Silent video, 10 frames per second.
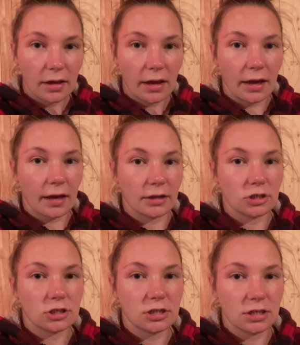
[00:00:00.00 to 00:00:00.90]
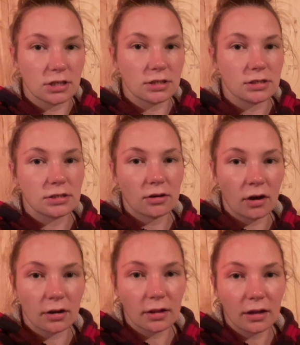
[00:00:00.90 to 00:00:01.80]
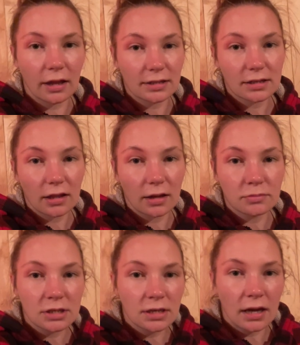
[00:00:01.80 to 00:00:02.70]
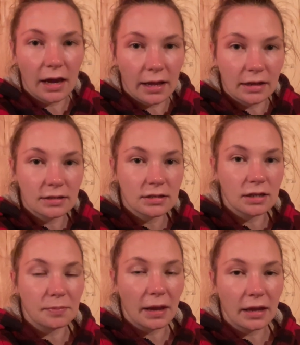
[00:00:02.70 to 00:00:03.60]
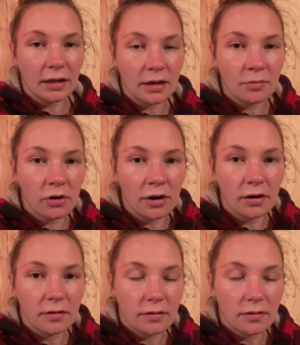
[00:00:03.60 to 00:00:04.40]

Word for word: And she's gotten a little less clumsy and isn't in pain anymore.